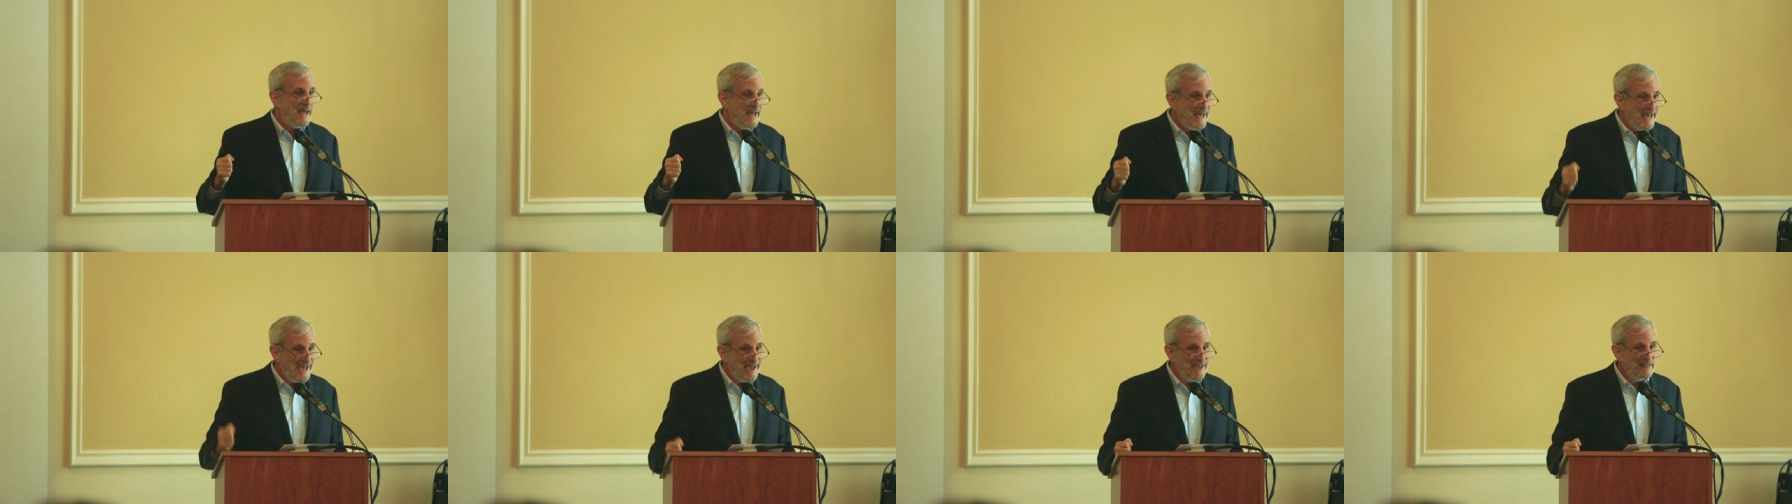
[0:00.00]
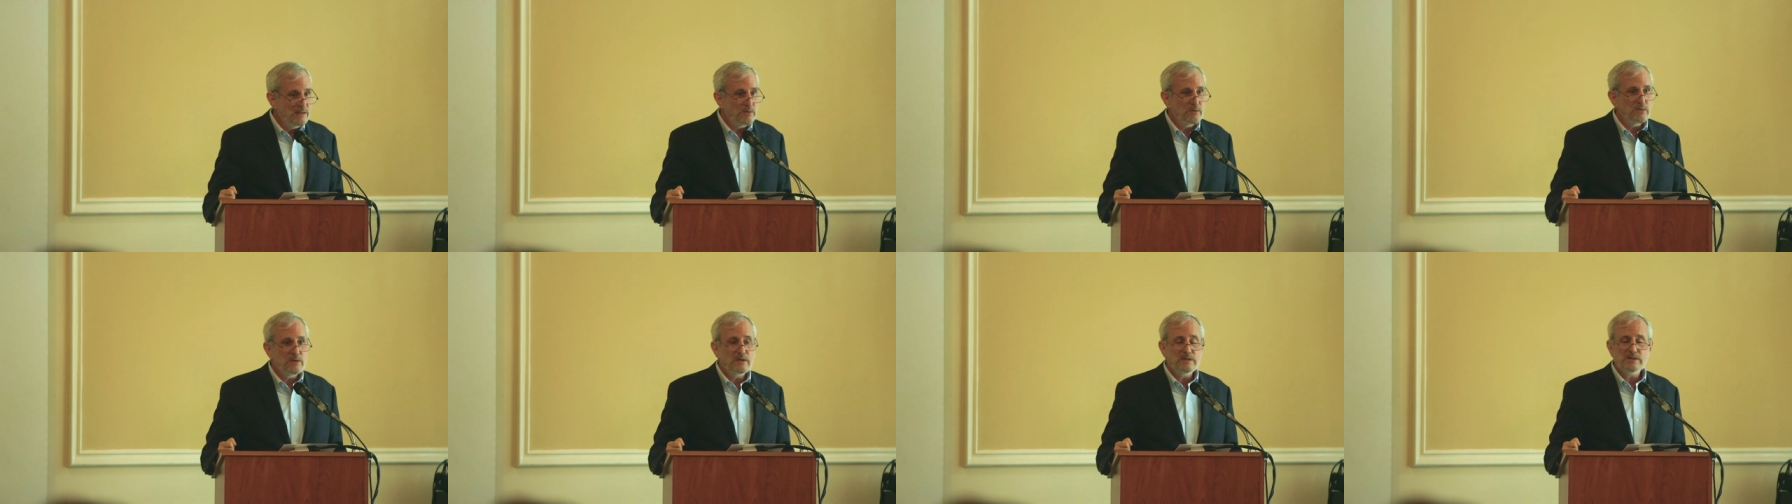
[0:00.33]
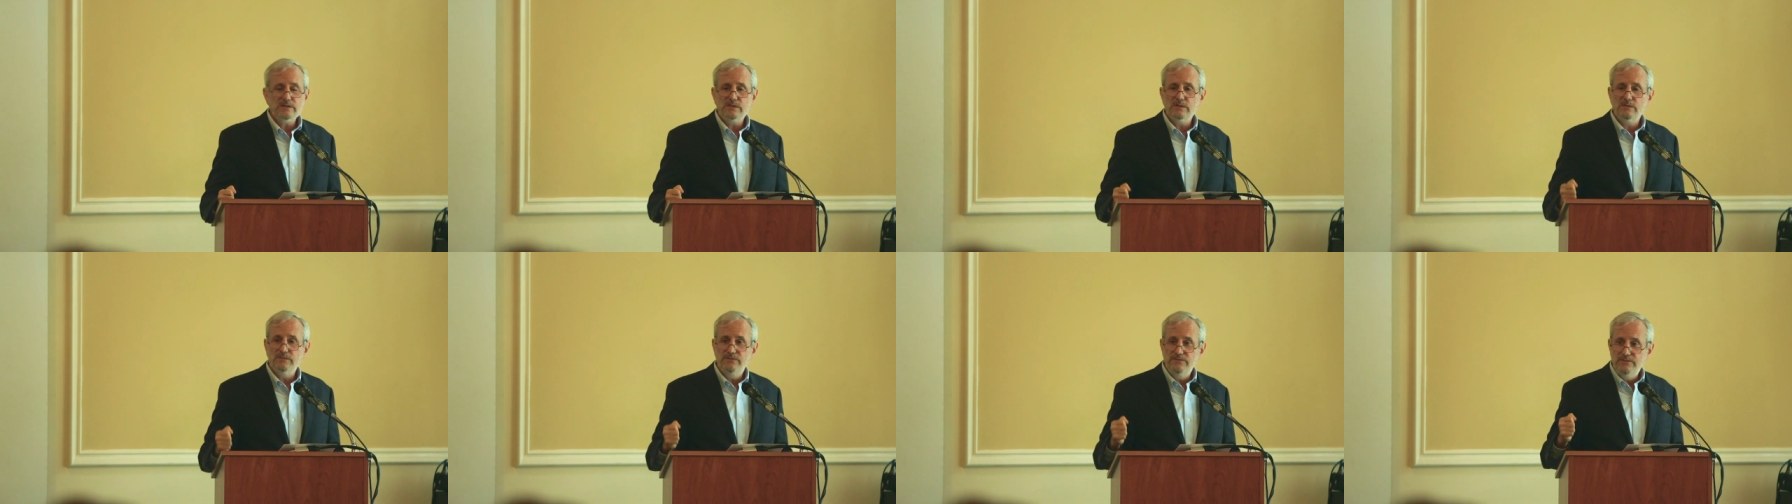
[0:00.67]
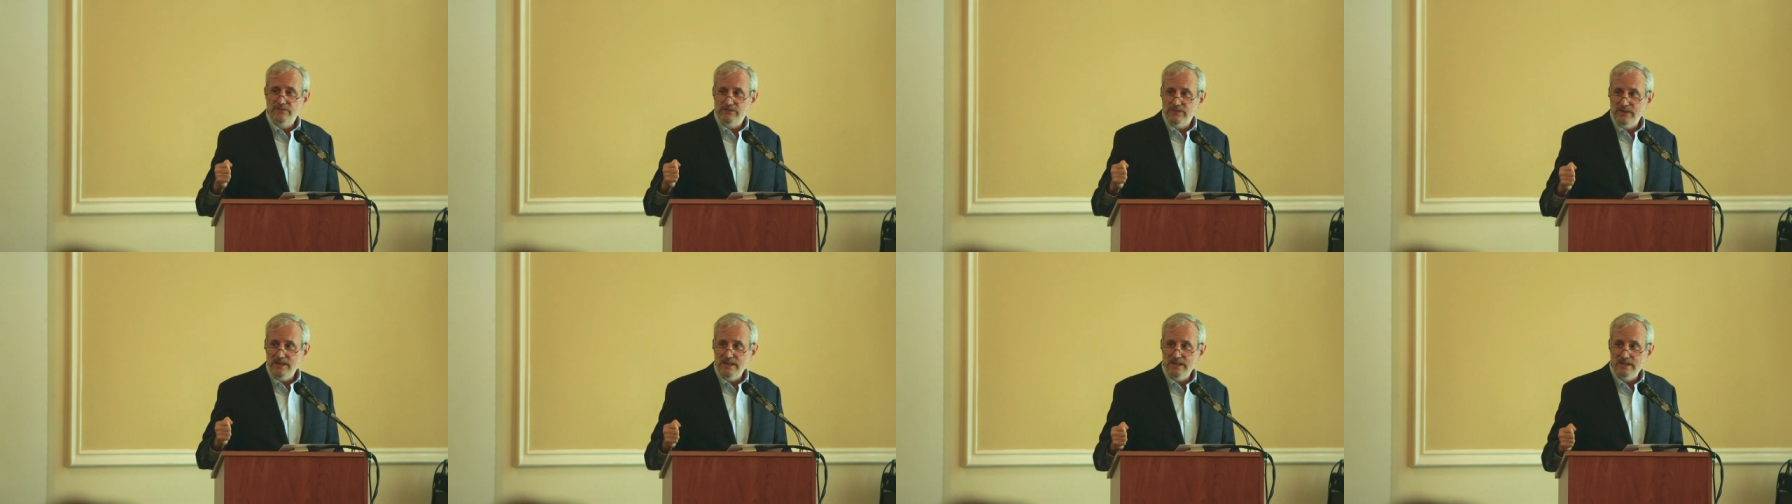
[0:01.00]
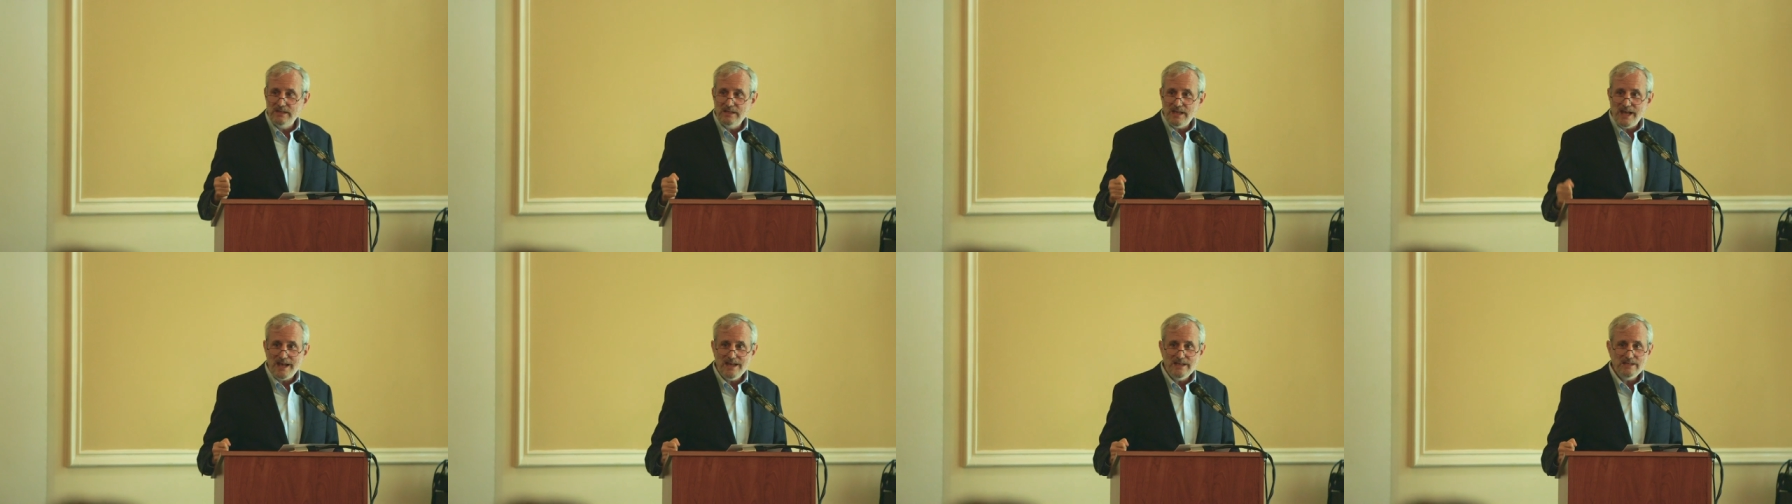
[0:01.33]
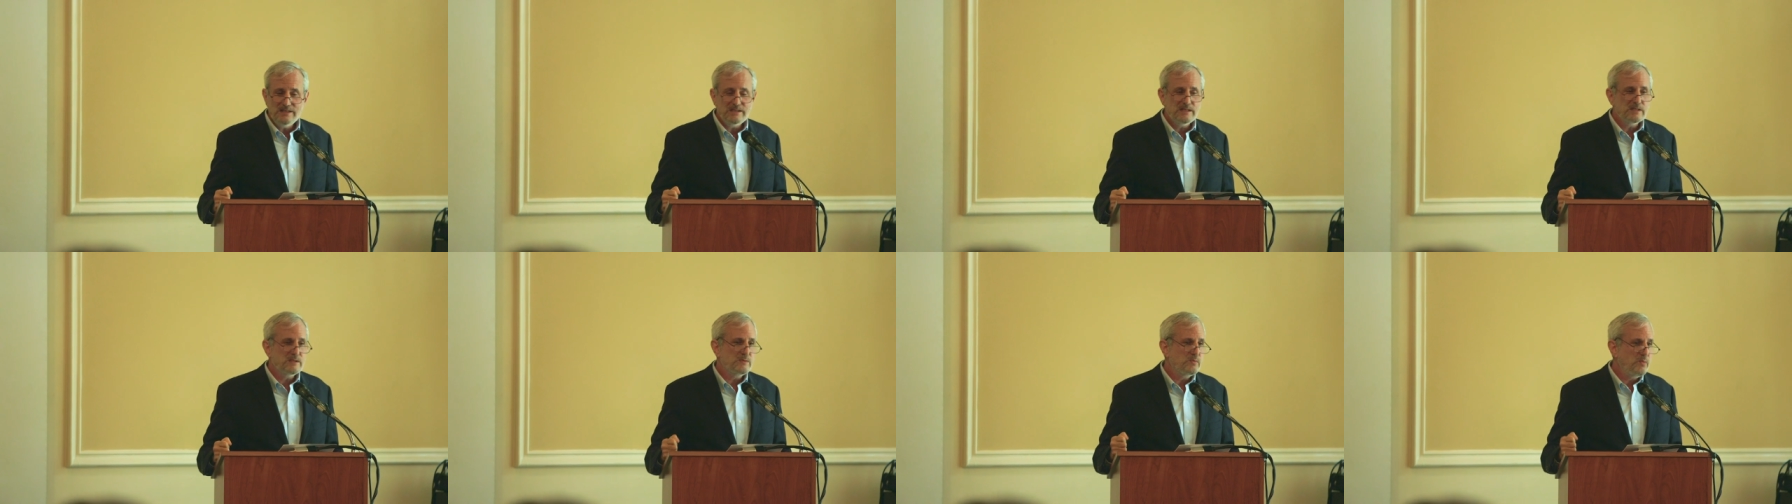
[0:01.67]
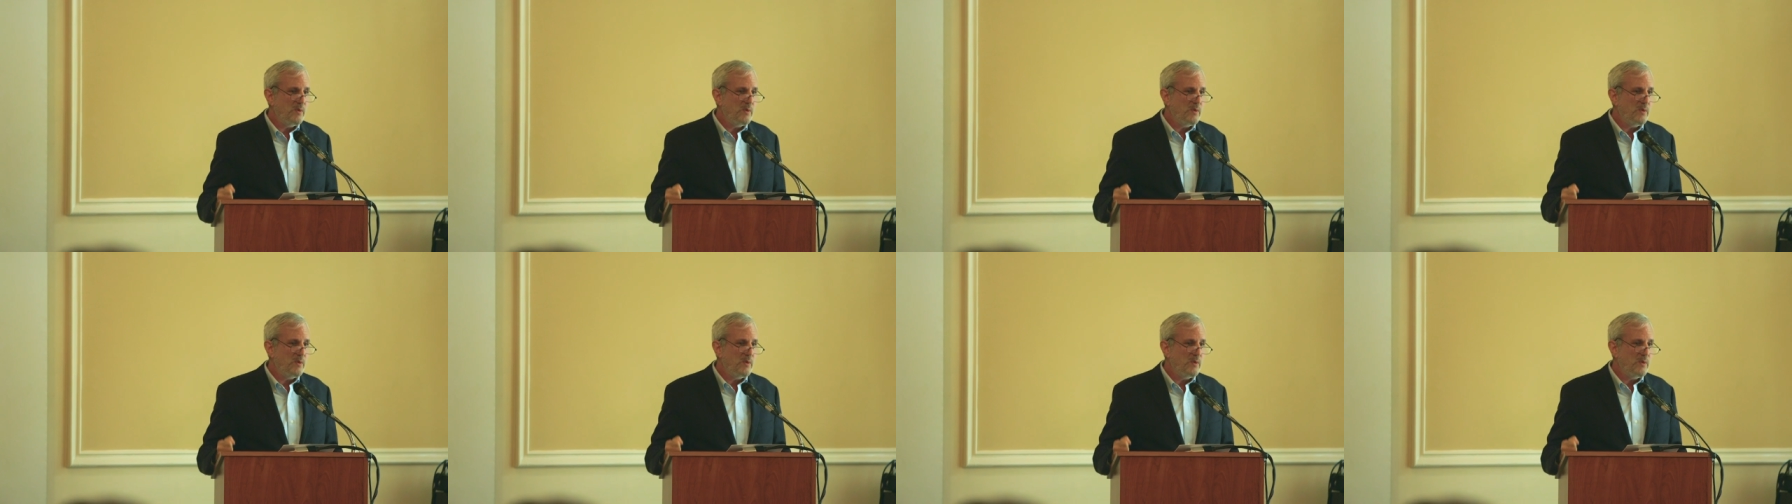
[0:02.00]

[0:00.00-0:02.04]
and they're also fleeing ISIS,